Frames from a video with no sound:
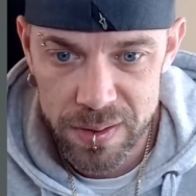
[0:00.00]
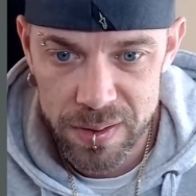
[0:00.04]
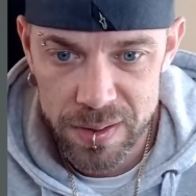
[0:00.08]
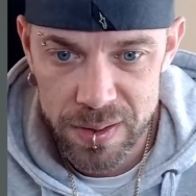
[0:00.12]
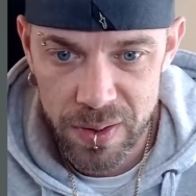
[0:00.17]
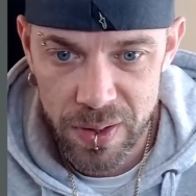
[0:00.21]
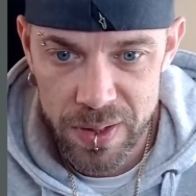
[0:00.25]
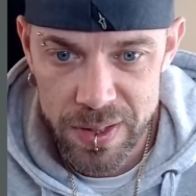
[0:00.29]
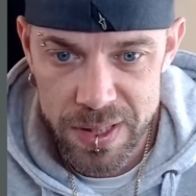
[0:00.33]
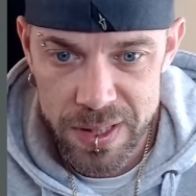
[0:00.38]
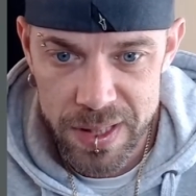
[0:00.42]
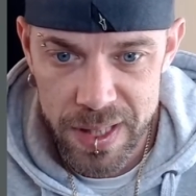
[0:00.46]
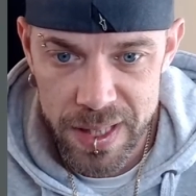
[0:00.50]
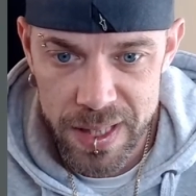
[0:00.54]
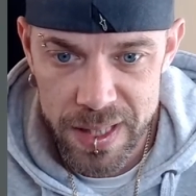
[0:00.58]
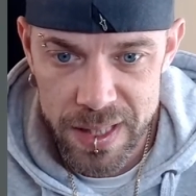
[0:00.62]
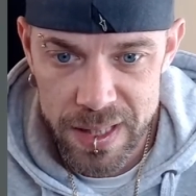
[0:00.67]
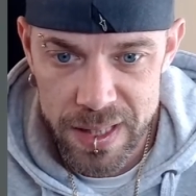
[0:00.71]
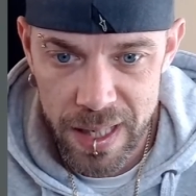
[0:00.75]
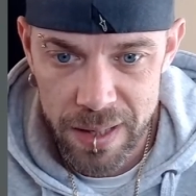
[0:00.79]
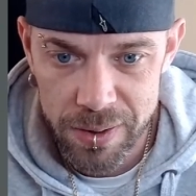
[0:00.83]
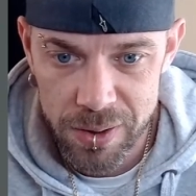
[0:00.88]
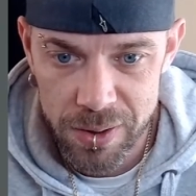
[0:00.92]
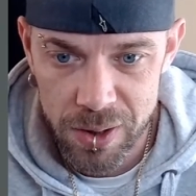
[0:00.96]
Nice
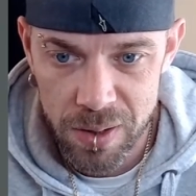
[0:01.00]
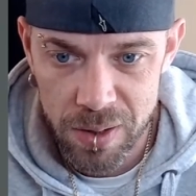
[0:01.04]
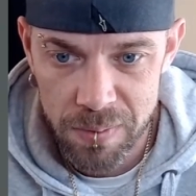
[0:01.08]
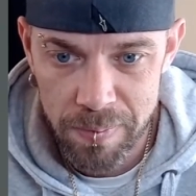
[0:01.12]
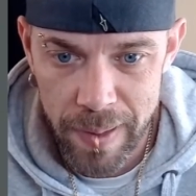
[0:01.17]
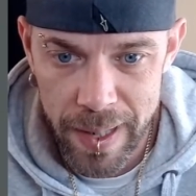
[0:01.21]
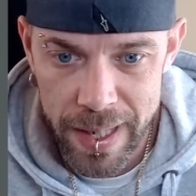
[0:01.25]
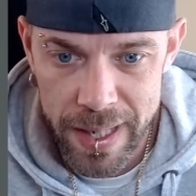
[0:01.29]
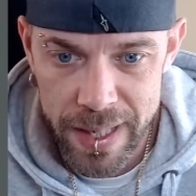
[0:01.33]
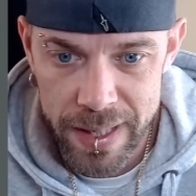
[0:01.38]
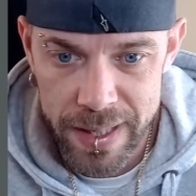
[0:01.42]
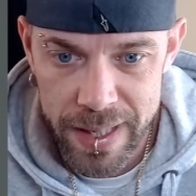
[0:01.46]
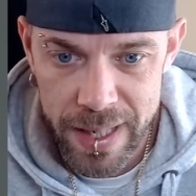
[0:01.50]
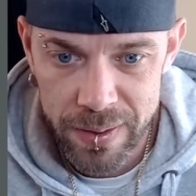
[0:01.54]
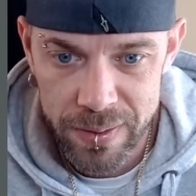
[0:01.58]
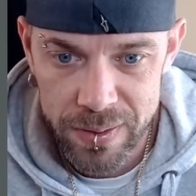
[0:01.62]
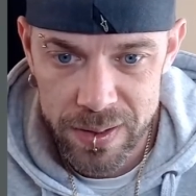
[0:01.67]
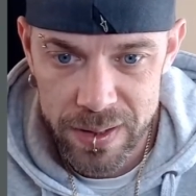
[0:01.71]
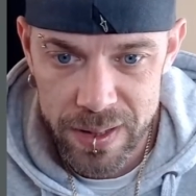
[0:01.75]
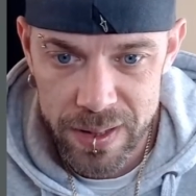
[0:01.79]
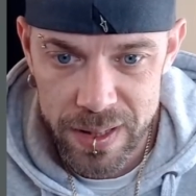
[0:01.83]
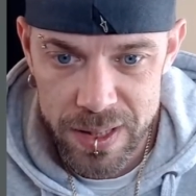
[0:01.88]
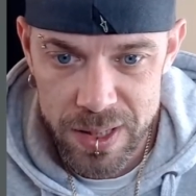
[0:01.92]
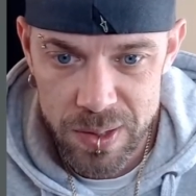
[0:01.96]
detail. Got a bayonet
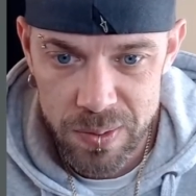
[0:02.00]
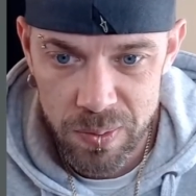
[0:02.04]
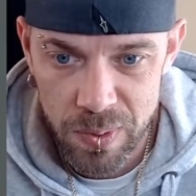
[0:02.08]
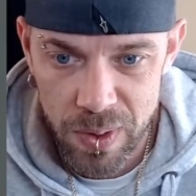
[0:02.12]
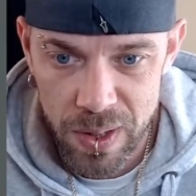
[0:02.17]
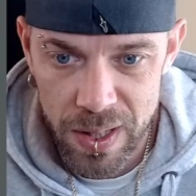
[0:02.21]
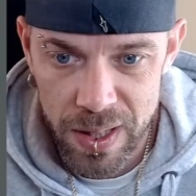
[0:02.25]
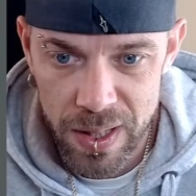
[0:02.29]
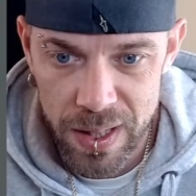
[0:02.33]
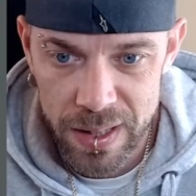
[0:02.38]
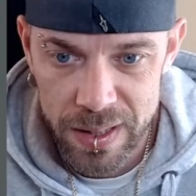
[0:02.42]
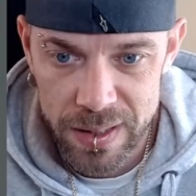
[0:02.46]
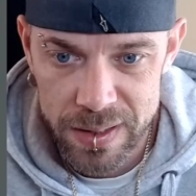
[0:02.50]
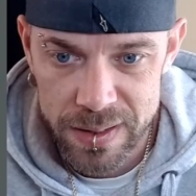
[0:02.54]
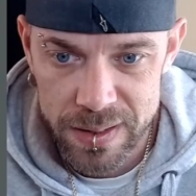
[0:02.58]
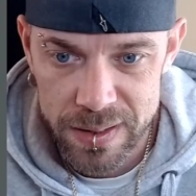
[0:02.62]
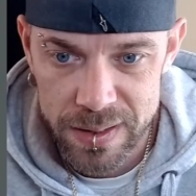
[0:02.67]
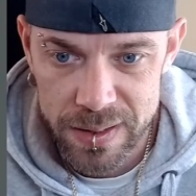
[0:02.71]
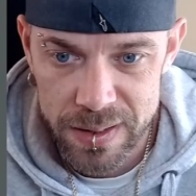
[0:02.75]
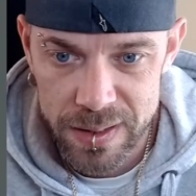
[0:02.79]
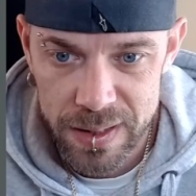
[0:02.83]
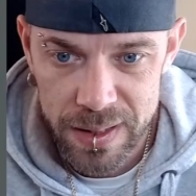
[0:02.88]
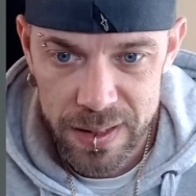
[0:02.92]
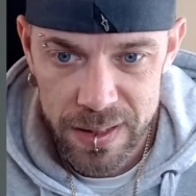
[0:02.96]
on this one.
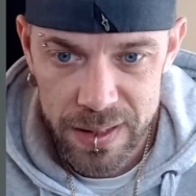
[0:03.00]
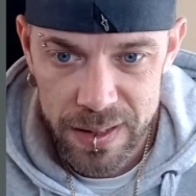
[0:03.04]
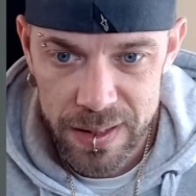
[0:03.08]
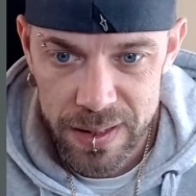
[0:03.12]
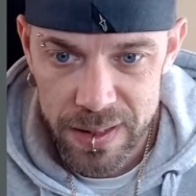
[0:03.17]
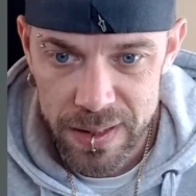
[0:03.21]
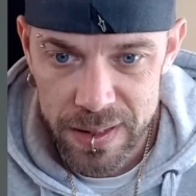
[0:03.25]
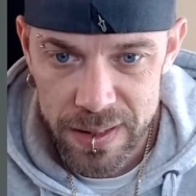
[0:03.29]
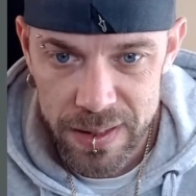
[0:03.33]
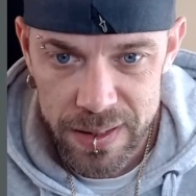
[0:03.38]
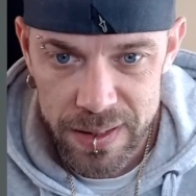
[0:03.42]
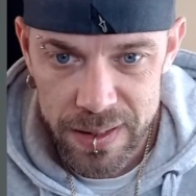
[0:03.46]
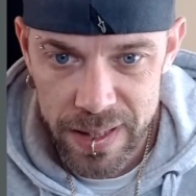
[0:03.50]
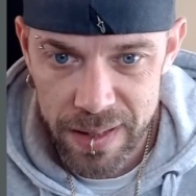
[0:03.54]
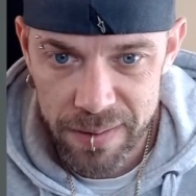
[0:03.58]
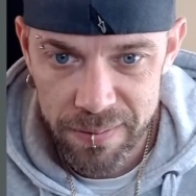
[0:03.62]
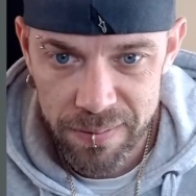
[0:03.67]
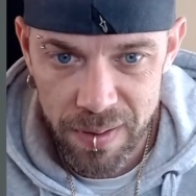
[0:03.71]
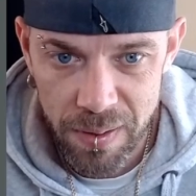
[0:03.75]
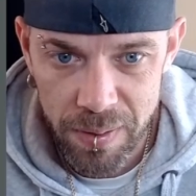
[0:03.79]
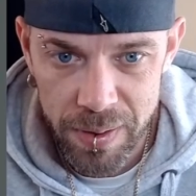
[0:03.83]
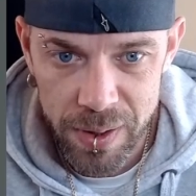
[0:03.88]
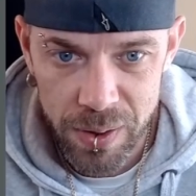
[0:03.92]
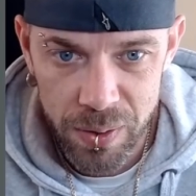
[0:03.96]
And yeah,
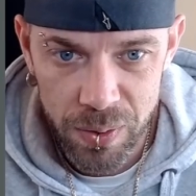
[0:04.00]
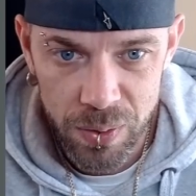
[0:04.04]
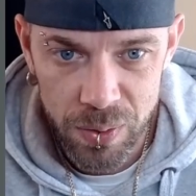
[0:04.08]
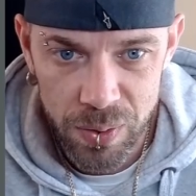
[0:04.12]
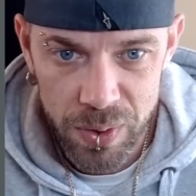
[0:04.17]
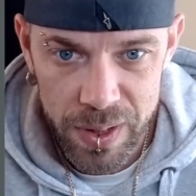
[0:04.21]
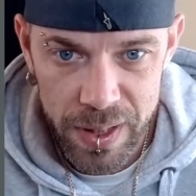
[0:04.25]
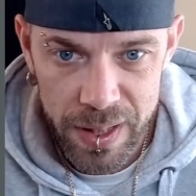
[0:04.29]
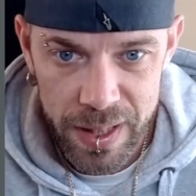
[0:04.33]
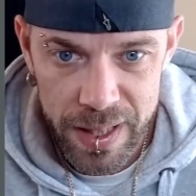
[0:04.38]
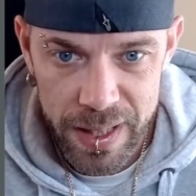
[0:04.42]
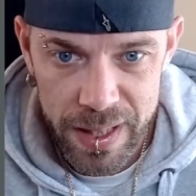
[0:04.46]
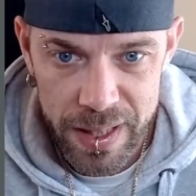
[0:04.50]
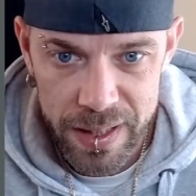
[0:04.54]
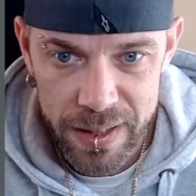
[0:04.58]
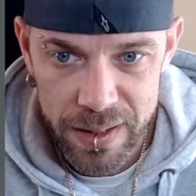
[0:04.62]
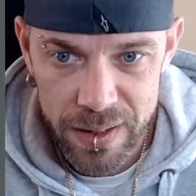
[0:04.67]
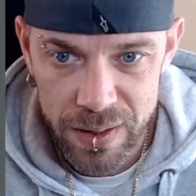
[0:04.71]
very orky.